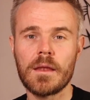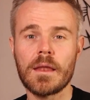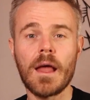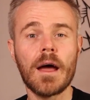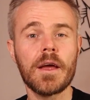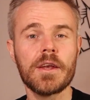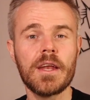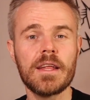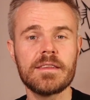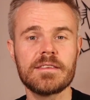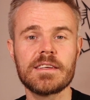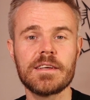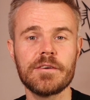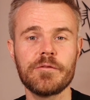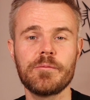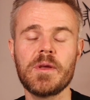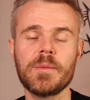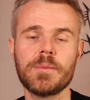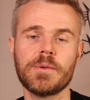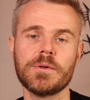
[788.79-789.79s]
Now you need to
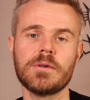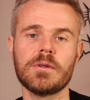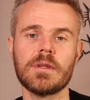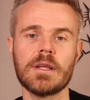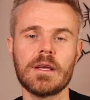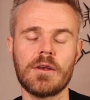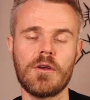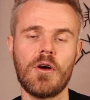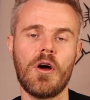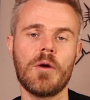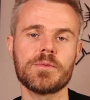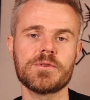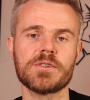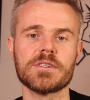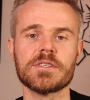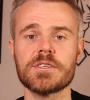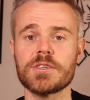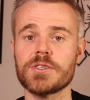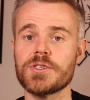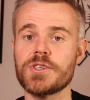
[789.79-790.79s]
give people an
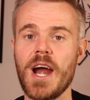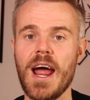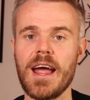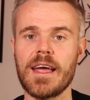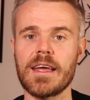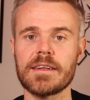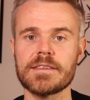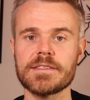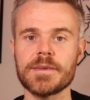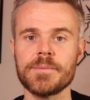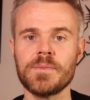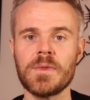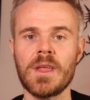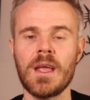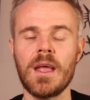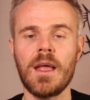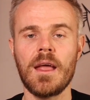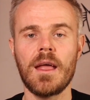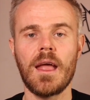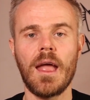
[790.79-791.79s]
option to track it.
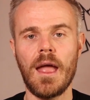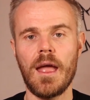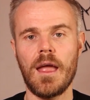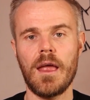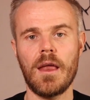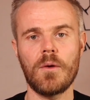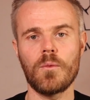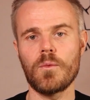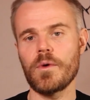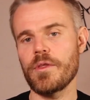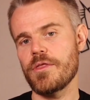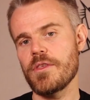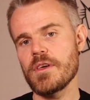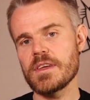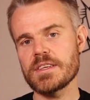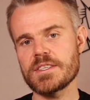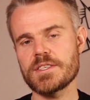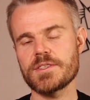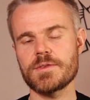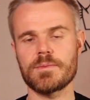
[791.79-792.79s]
And with
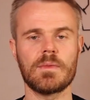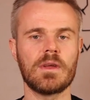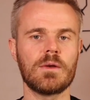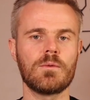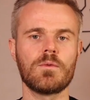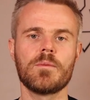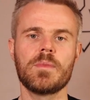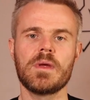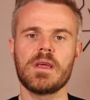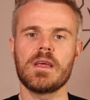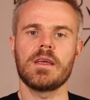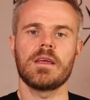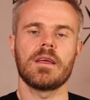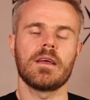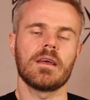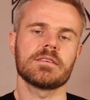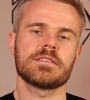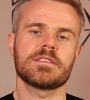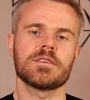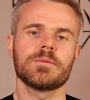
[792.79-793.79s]
this, it would
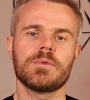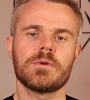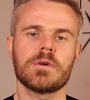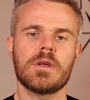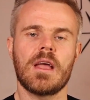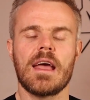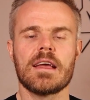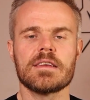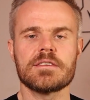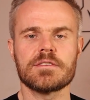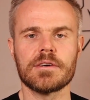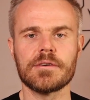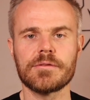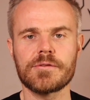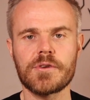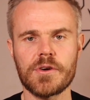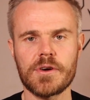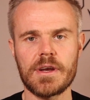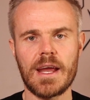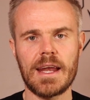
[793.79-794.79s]
be a simple case
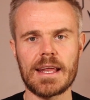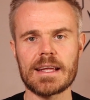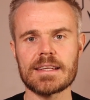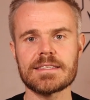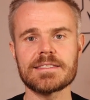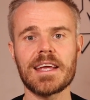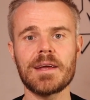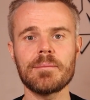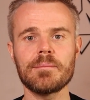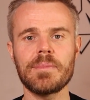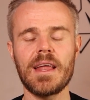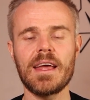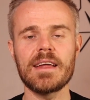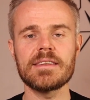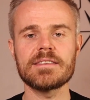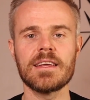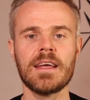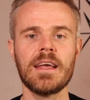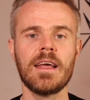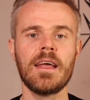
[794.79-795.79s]
of creating a
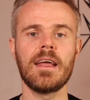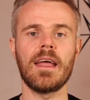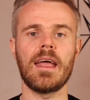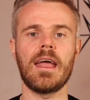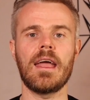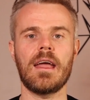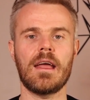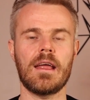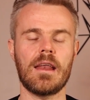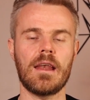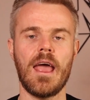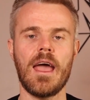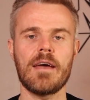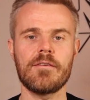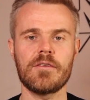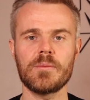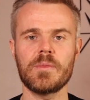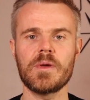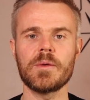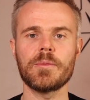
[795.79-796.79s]
template and
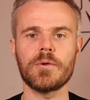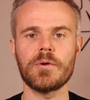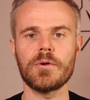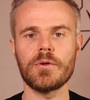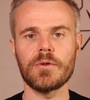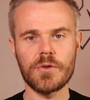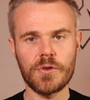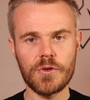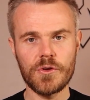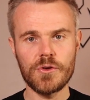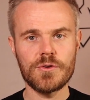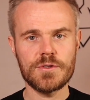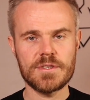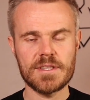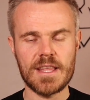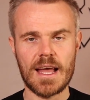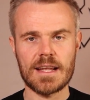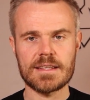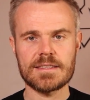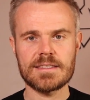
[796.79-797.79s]
having people use
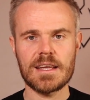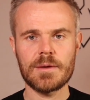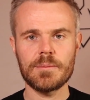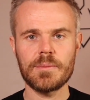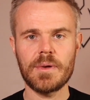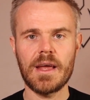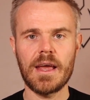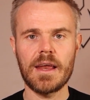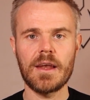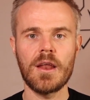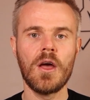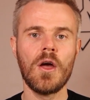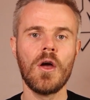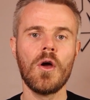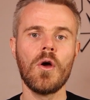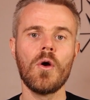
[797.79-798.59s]
that template.